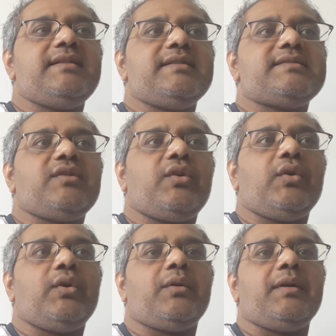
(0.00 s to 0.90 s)

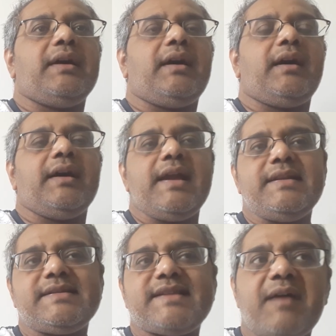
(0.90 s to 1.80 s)
So
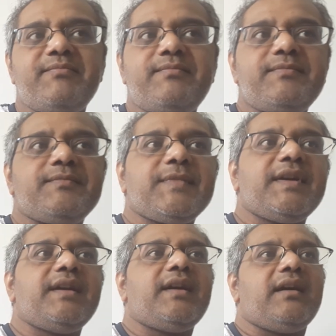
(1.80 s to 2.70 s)
in sum,
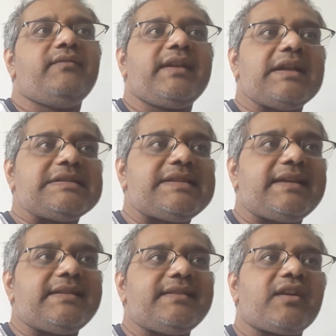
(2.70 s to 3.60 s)
we can
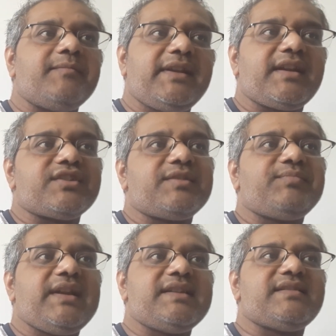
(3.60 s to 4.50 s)
say that the communication
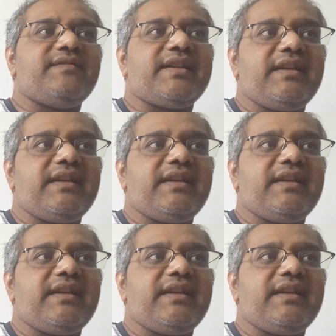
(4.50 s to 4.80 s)
plays a very